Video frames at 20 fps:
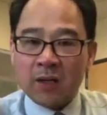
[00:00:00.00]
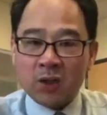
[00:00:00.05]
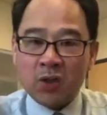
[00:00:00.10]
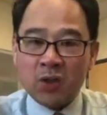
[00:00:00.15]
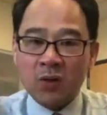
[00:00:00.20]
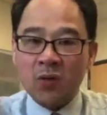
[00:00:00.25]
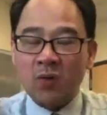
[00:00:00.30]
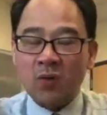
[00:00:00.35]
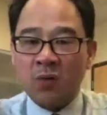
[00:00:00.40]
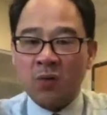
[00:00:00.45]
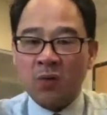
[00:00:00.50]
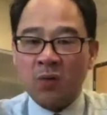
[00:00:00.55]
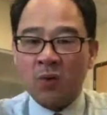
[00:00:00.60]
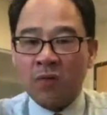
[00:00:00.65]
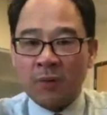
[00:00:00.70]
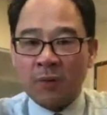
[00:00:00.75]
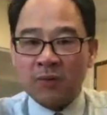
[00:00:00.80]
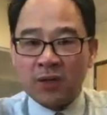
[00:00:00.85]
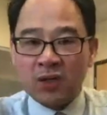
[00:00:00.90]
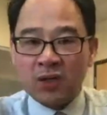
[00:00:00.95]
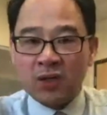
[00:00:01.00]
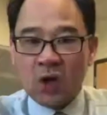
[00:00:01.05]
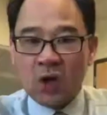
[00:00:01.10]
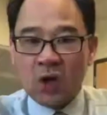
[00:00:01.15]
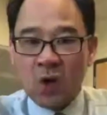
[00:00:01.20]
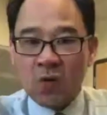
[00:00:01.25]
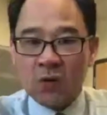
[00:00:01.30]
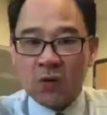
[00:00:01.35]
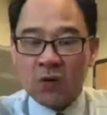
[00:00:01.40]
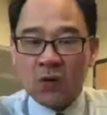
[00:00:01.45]
to from the
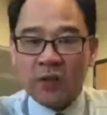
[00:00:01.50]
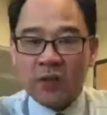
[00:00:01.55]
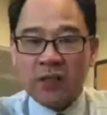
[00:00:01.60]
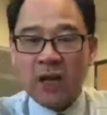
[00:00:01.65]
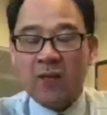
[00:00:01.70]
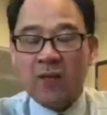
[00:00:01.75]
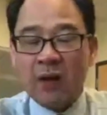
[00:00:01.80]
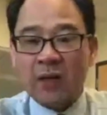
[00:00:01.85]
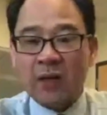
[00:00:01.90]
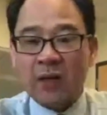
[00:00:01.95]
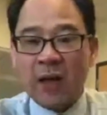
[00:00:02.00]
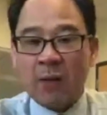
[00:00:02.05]
donor who is giving